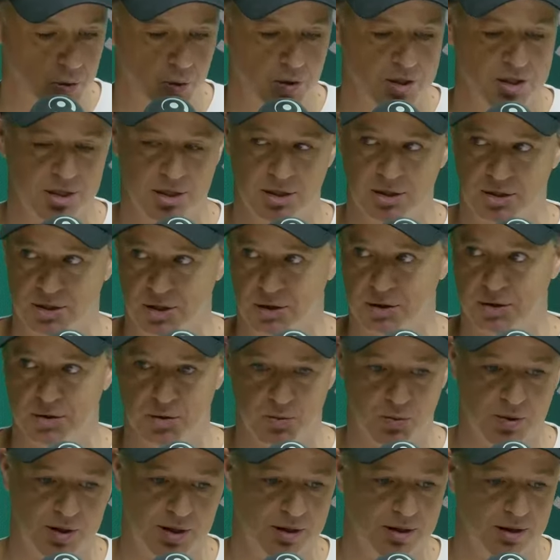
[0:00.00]
these twists and
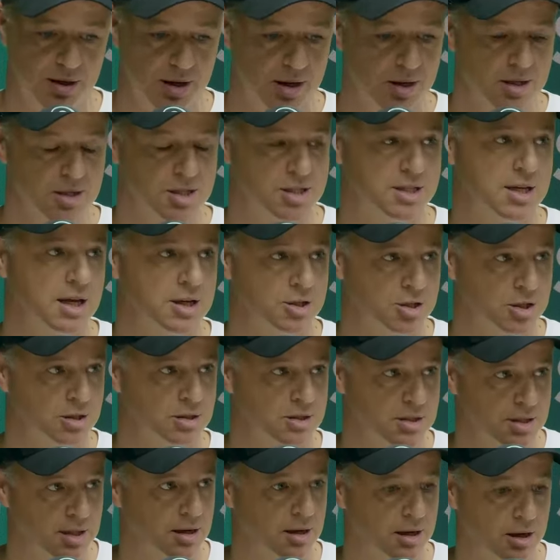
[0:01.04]
turns within
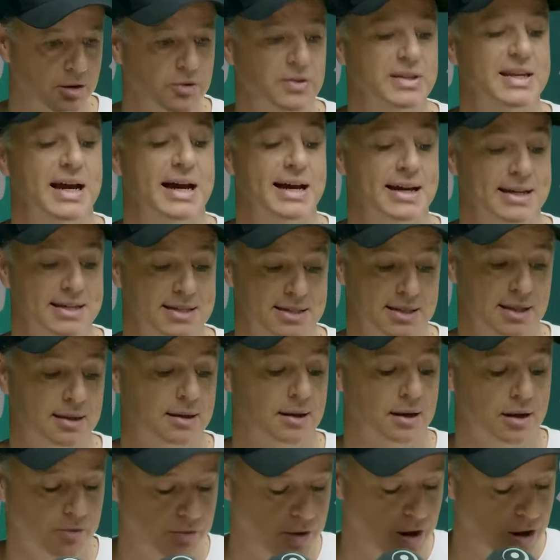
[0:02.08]
sessions, let alone days, let
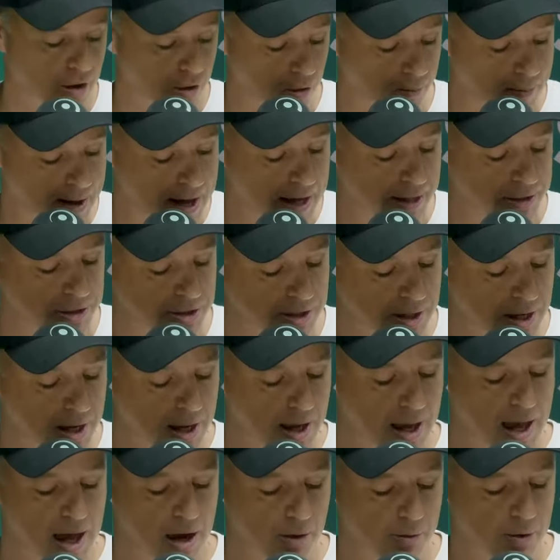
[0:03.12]
alone the whole match.
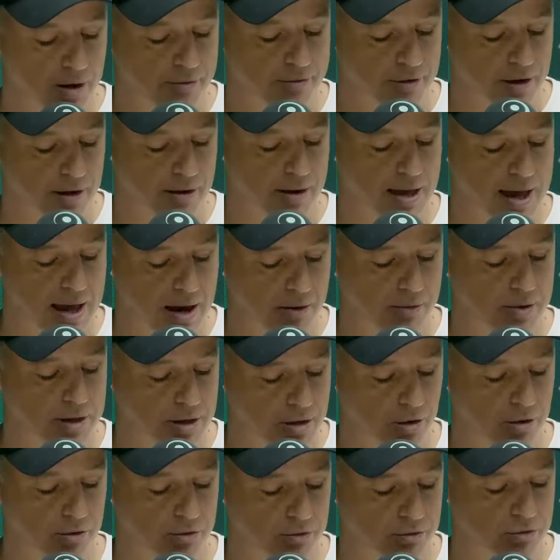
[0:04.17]
However, how we
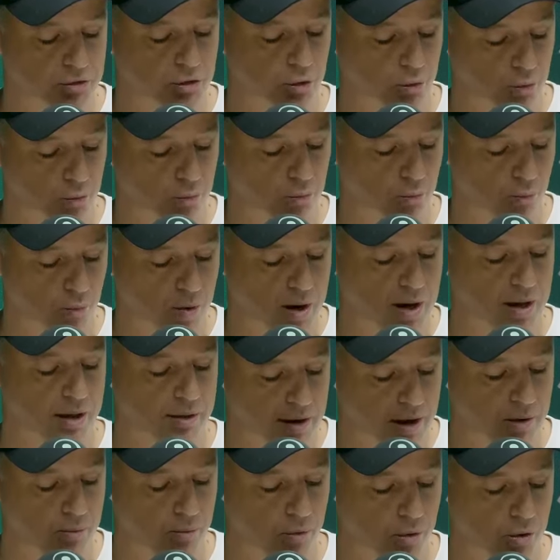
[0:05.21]
got to where
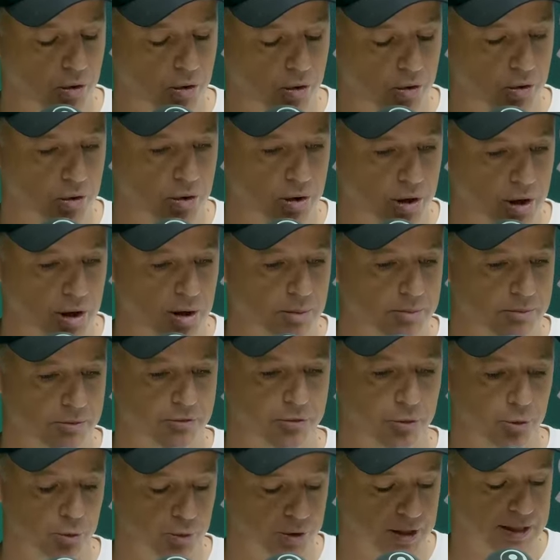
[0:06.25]
they were
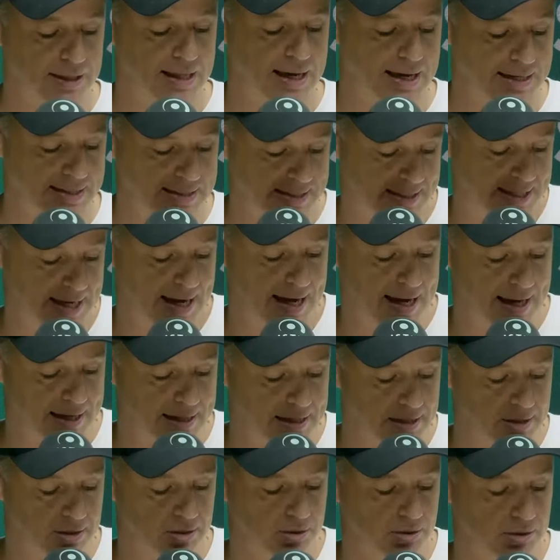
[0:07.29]
before the last
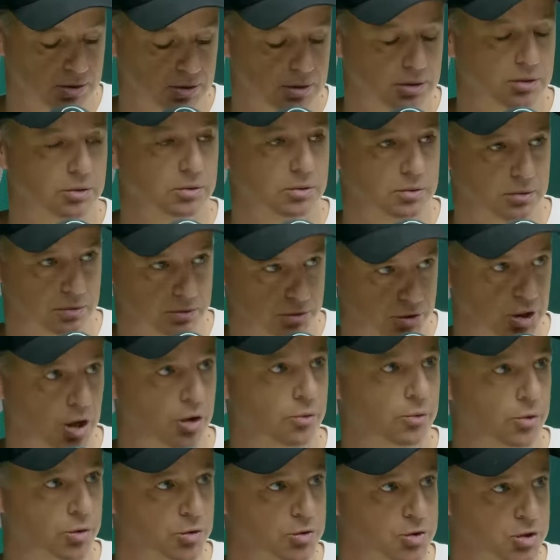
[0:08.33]
day,
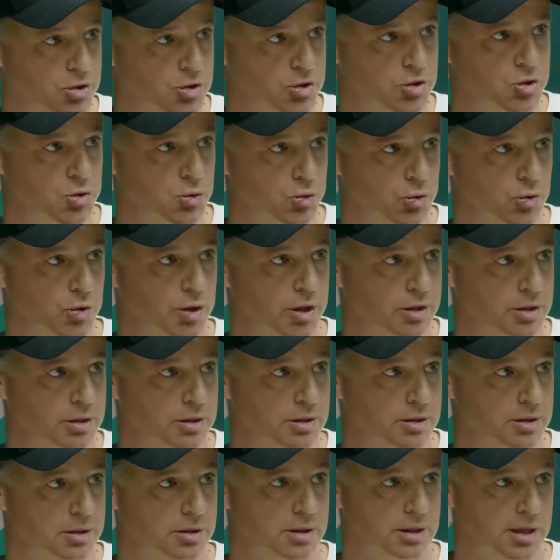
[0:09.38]
Joe Root's the story
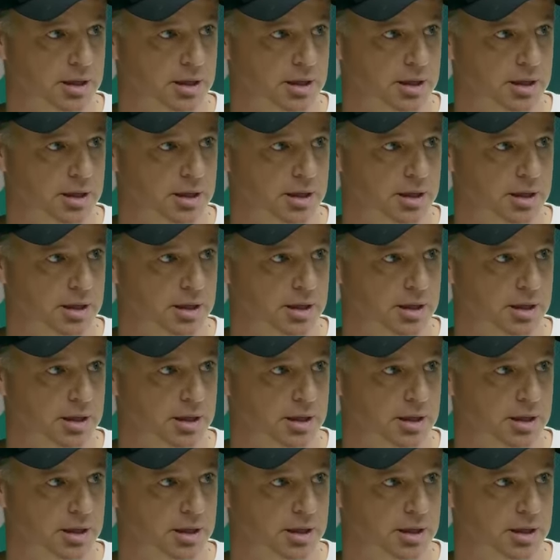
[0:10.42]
